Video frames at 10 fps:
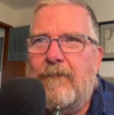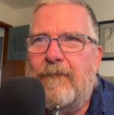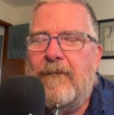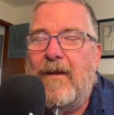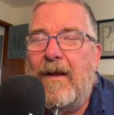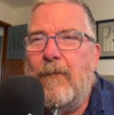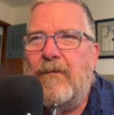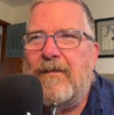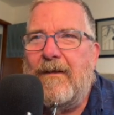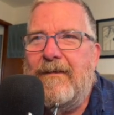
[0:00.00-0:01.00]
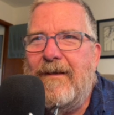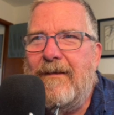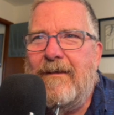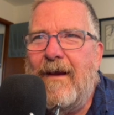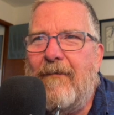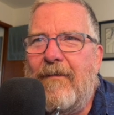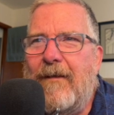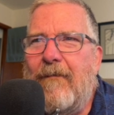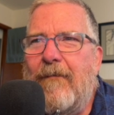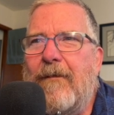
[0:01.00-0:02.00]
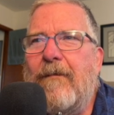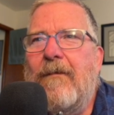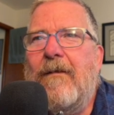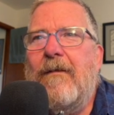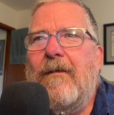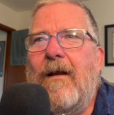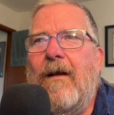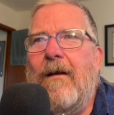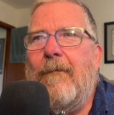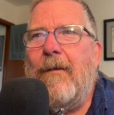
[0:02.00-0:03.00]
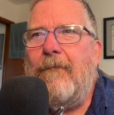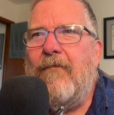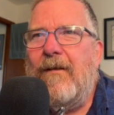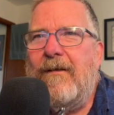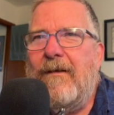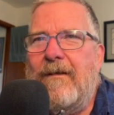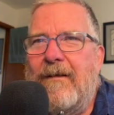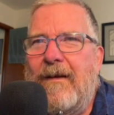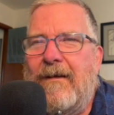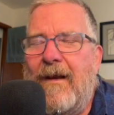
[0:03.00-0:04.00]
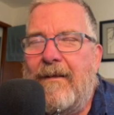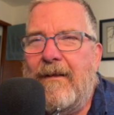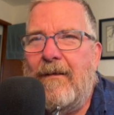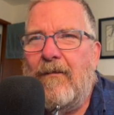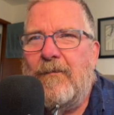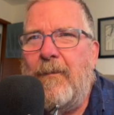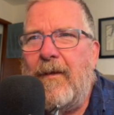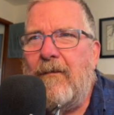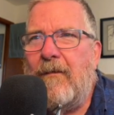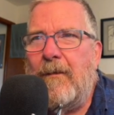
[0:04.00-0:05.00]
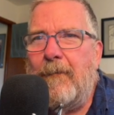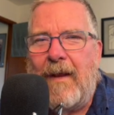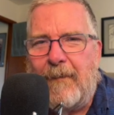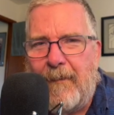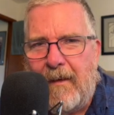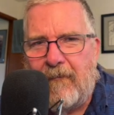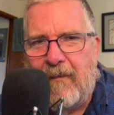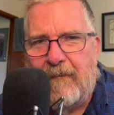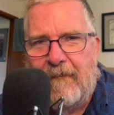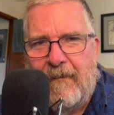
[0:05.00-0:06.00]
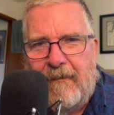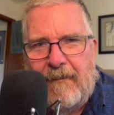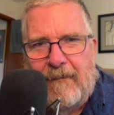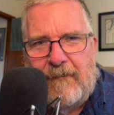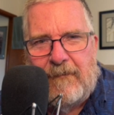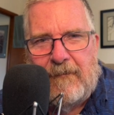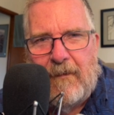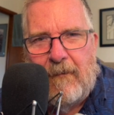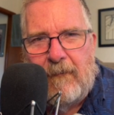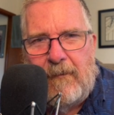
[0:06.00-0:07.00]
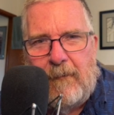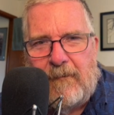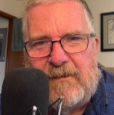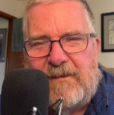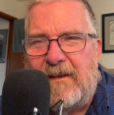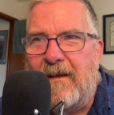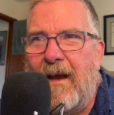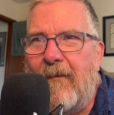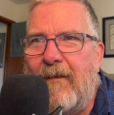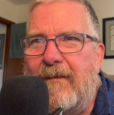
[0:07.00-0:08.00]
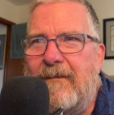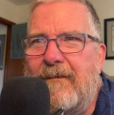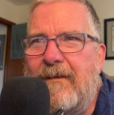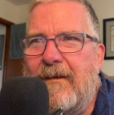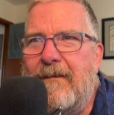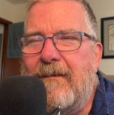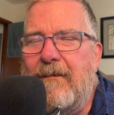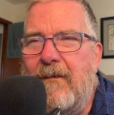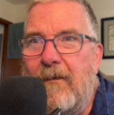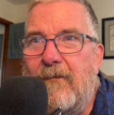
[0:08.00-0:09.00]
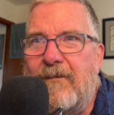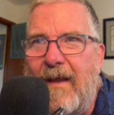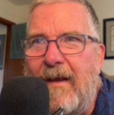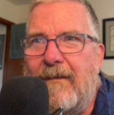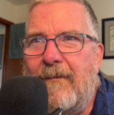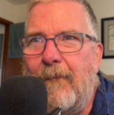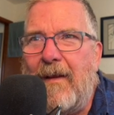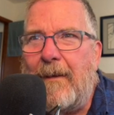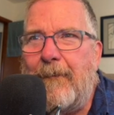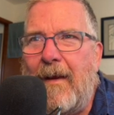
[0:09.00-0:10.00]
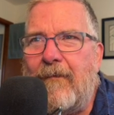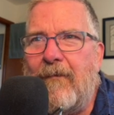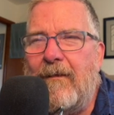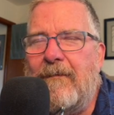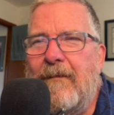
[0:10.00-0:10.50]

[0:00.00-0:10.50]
kind of wish I didn't have that on there. I really didn't need it. I think it looks better on a black background. So you will see how I did use the black background.